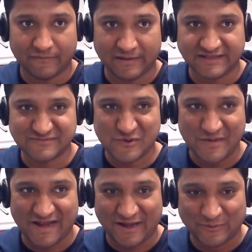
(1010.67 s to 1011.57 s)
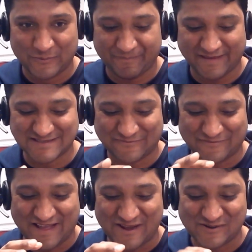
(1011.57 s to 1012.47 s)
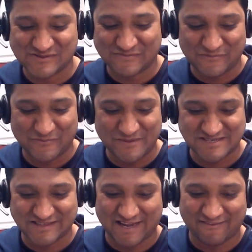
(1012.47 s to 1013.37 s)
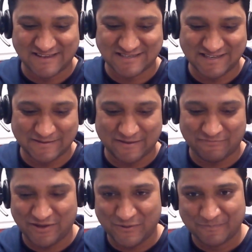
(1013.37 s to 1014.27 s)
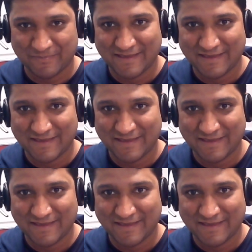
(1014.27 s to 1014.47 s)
at this moment, I know it's a fire hose of information that I've actually given you.